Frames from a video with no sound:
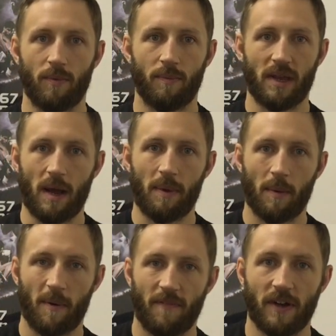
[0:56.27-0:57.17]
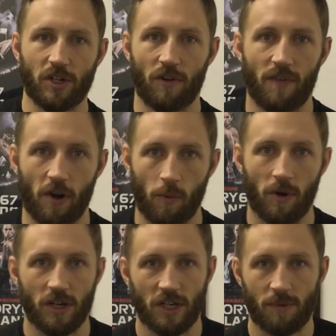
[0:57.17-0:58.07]
becoming a professional fighter
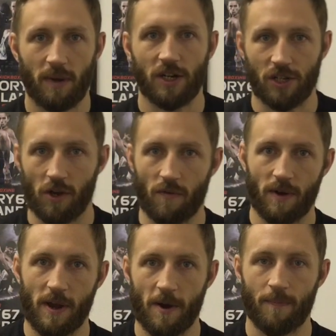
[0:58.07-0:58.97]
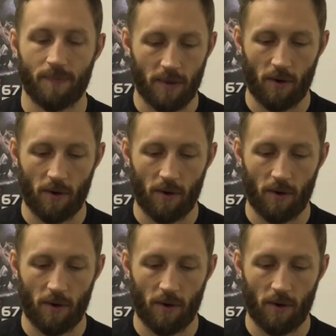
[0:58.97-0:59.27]
works, especially over here,